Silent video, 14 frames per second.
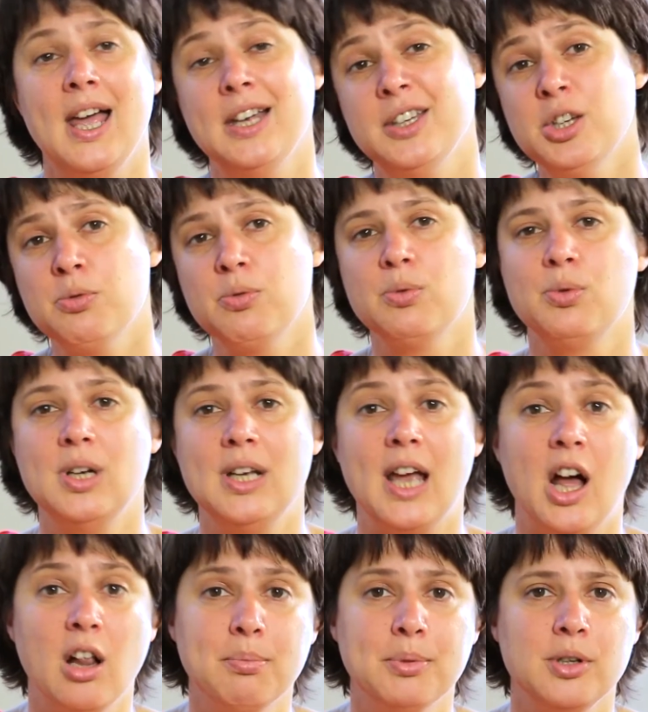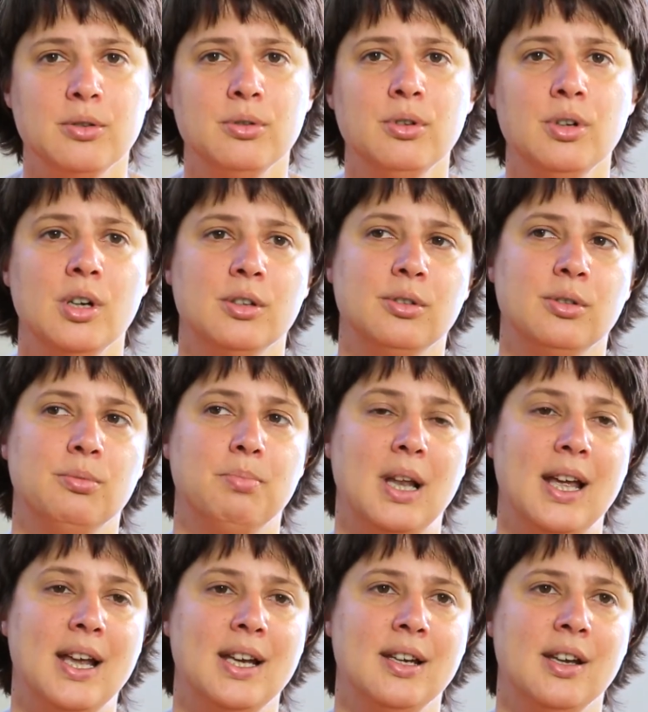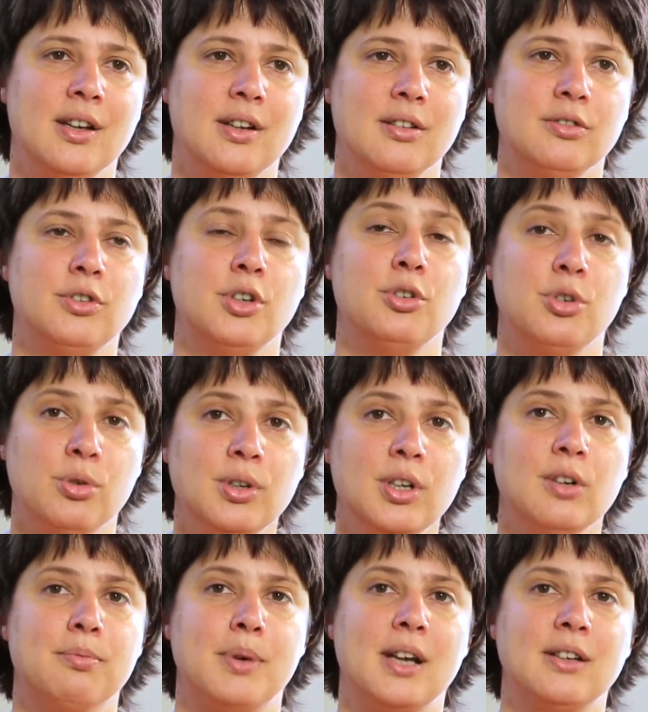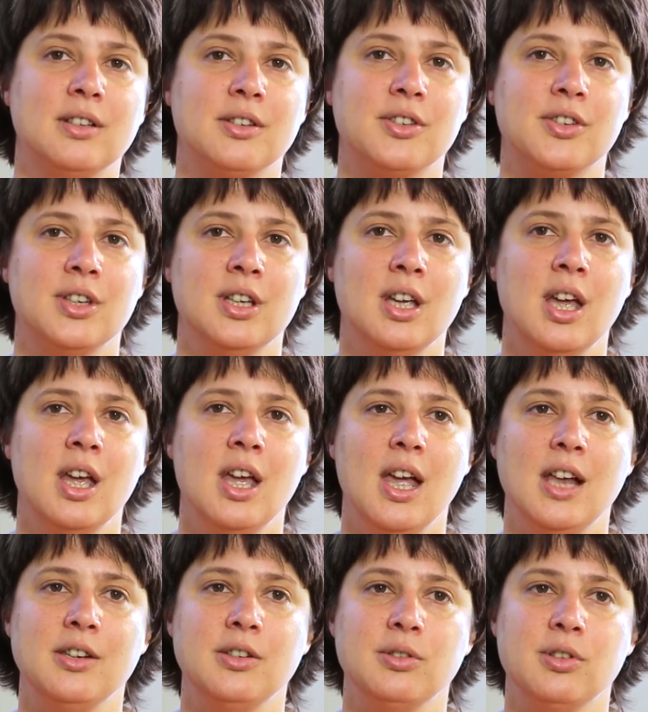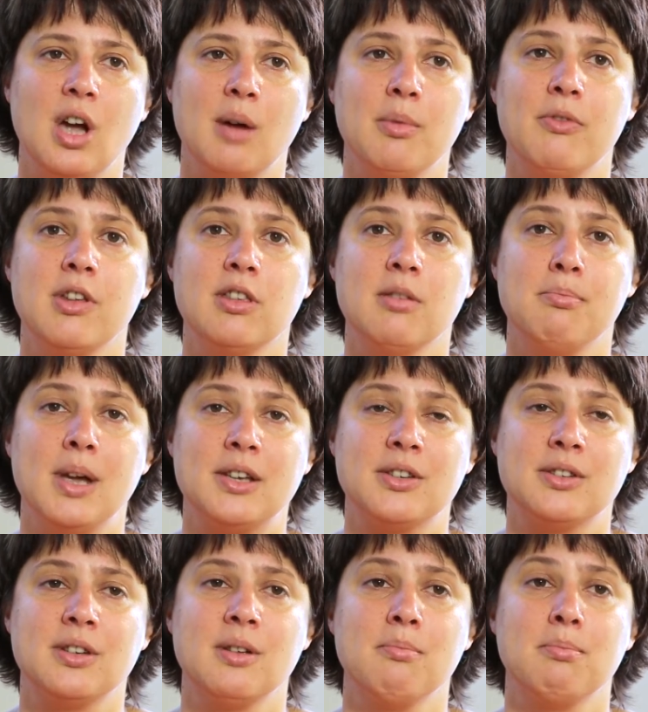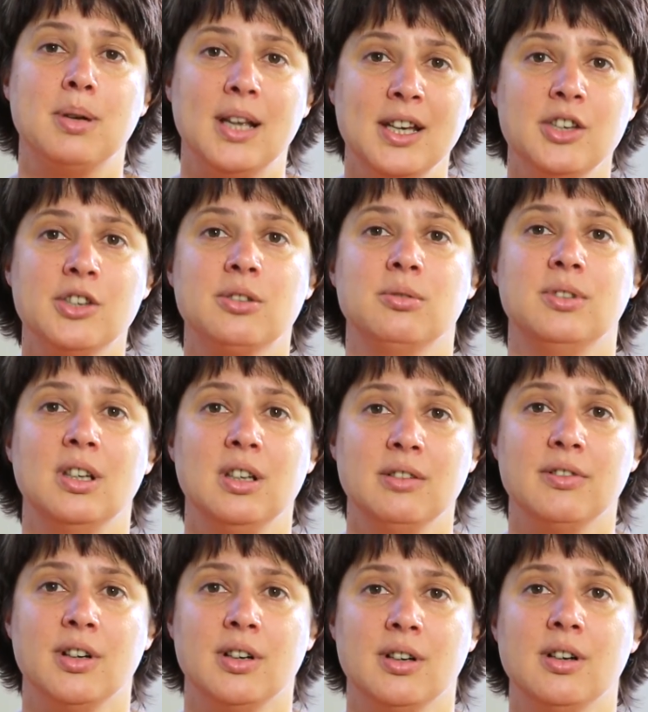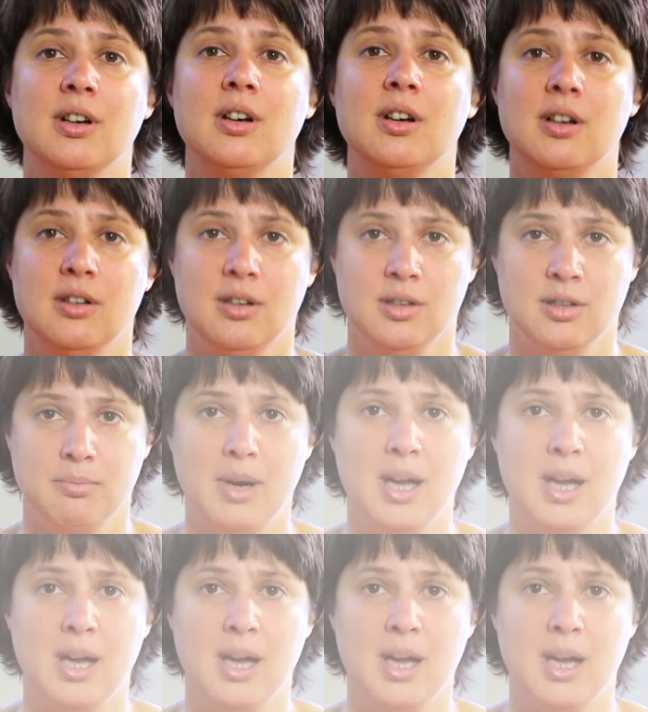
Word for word: And this will really help you to plan the journey of pregnancy and to come up with the best place to deliver the